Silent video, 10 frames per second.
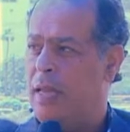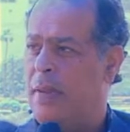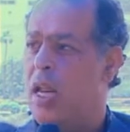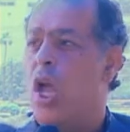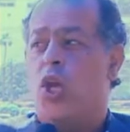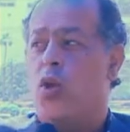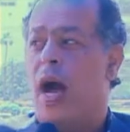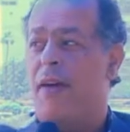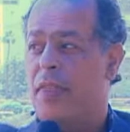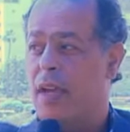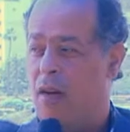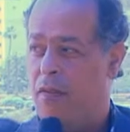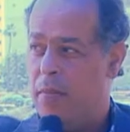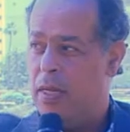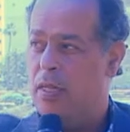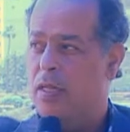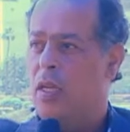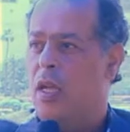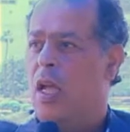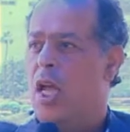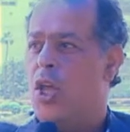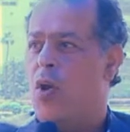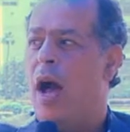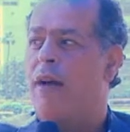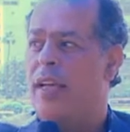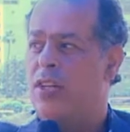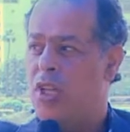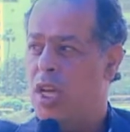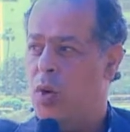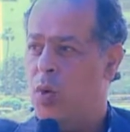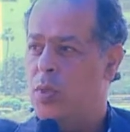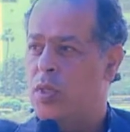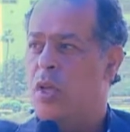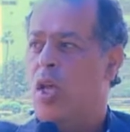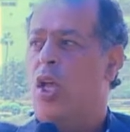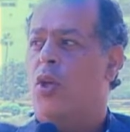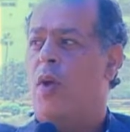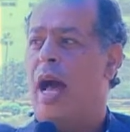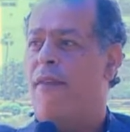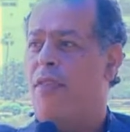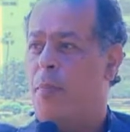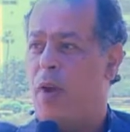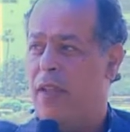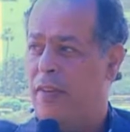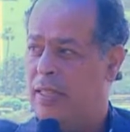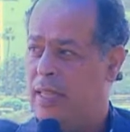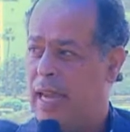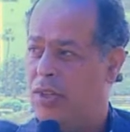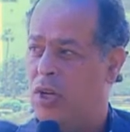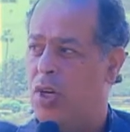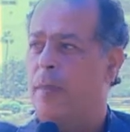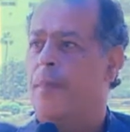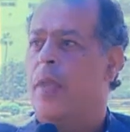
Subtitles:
I mean, you have the government, you have NGOs, you have the private sector,